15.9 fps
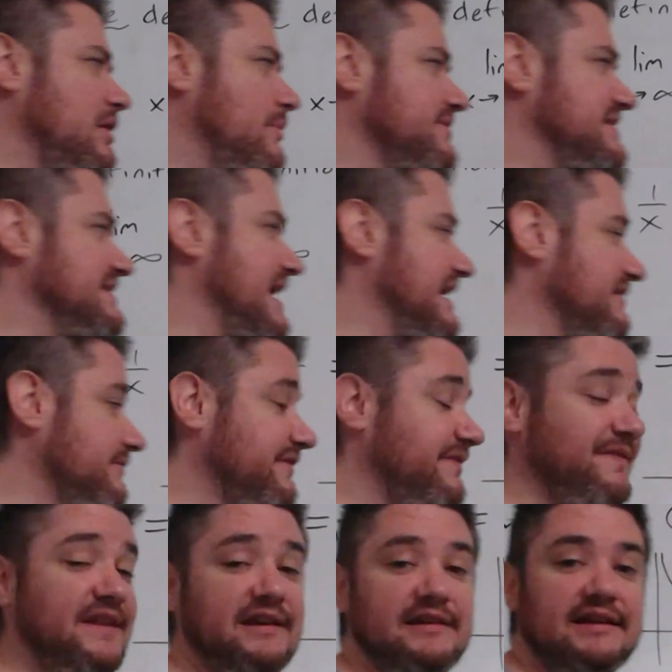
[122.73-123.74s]
going to negative
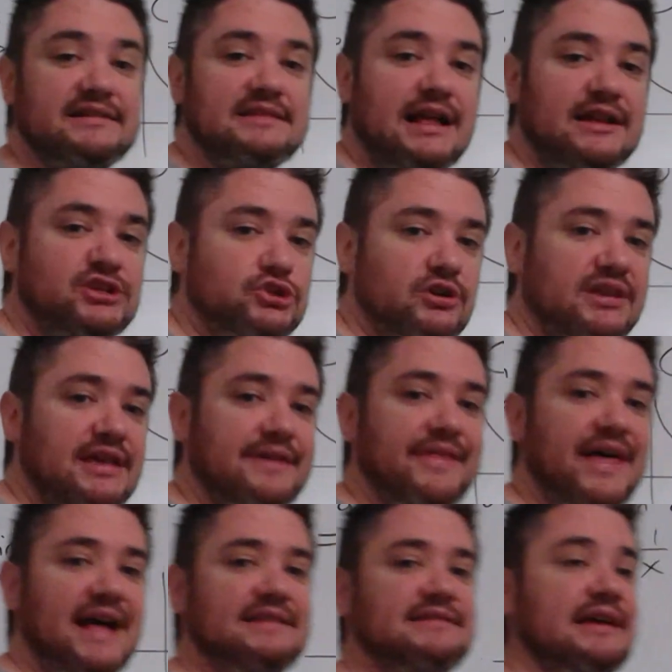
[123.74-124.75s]
infinity. It's not shrinking in
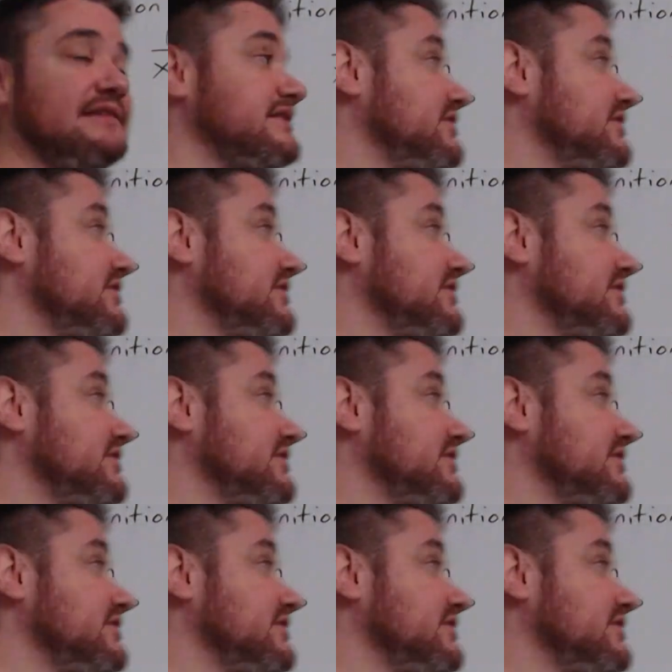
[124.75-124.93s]
that sense.